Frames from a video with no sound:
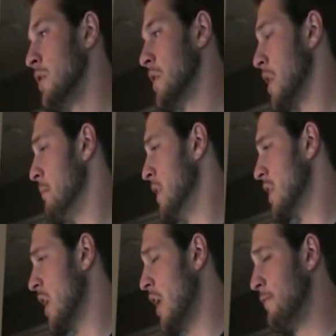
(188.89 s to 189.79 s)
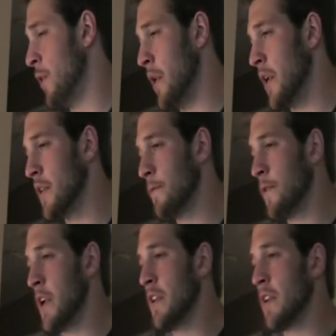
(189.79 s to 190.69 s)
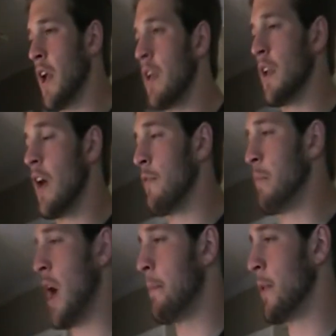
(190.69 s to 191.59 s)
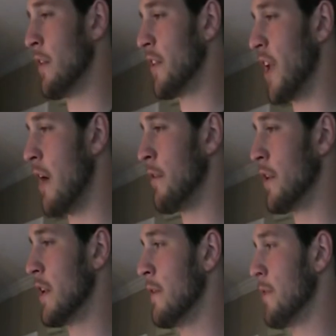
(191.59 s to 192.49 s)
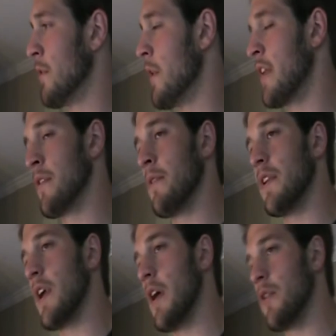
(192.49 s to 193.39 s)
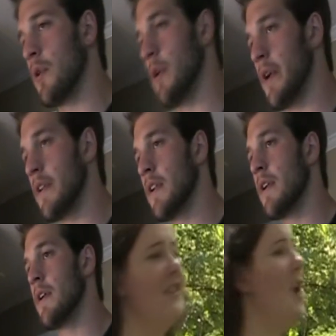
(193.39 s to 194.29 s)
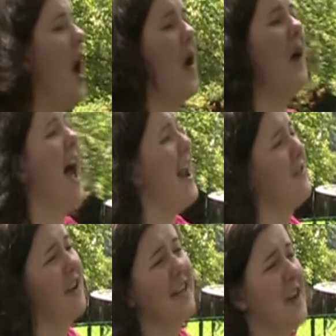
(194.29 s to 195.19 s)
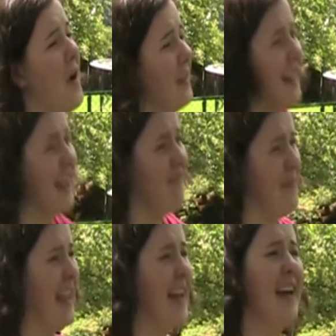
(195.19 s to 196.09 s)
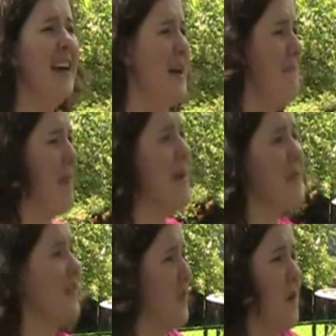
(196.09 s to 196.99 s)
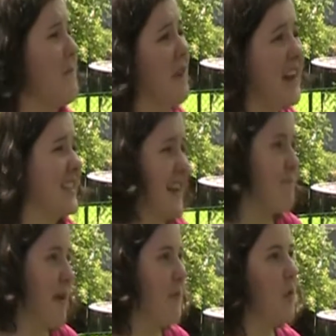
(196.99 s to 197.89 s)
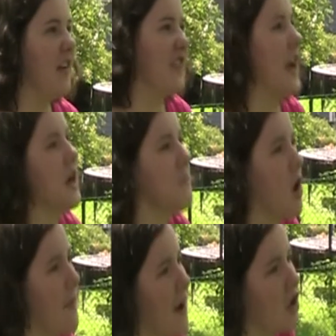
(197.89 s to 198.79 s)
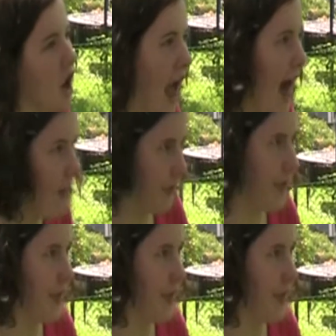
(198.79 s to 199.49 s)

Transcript: Just admit California is a free state and have popular sovereignty for the rest of the territories. No, Henry, don't leave me! Maybe if you were president, people would have cared more about your health!